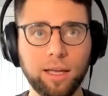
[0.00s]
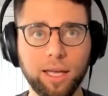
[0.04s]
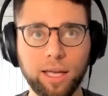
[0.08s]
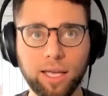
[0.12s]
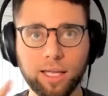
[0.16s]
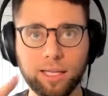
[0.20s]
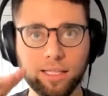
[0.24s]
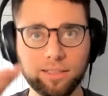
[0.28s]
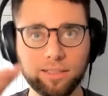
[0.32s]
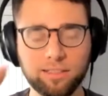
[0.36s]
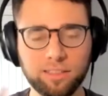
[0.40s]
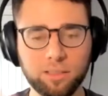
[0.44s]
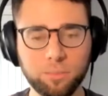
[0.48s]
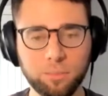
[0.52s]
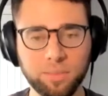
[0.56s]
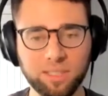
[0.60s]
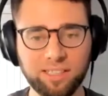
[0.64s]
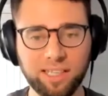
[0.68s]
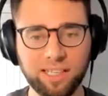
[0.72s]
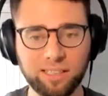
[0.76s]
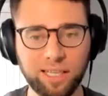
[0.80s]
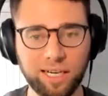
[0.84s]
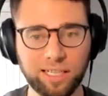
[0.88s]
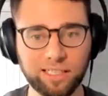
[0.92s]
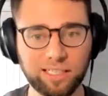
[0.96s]
and this is the
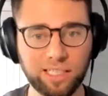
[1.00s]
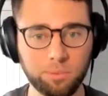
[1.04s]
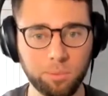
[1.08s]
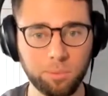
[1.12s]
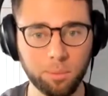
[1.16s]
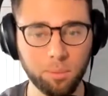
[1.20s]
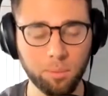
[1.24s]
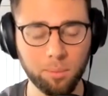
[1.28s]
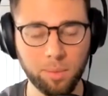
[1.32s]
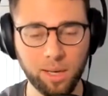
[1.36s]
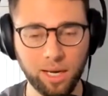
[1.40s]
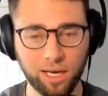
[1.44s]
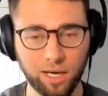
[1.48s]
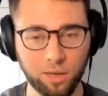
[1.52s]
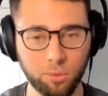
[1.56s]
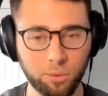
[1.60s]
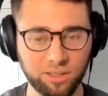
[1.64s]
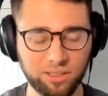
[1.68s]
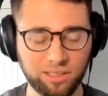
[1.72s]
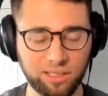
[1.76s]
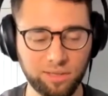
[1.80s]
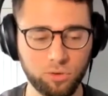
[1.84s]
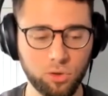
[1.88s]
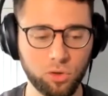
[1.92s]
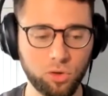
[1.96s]
mistake that I see people make, and I
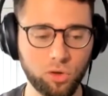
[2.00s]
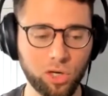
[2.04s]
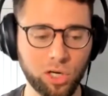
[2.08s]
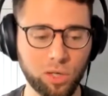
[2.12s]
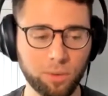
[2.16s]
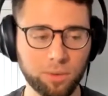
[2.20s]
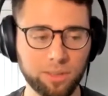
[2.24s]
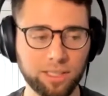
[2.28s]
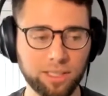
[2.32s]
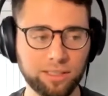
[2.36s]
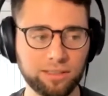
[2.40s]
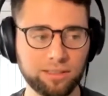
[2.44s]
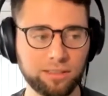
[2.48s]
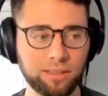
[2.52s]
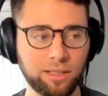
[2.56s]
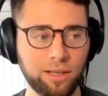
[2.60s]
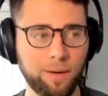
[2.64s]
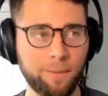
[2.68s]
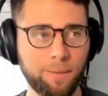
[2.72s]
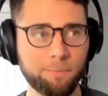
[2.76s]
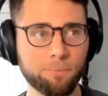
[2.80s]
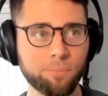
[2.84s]
want to see if you agree with this.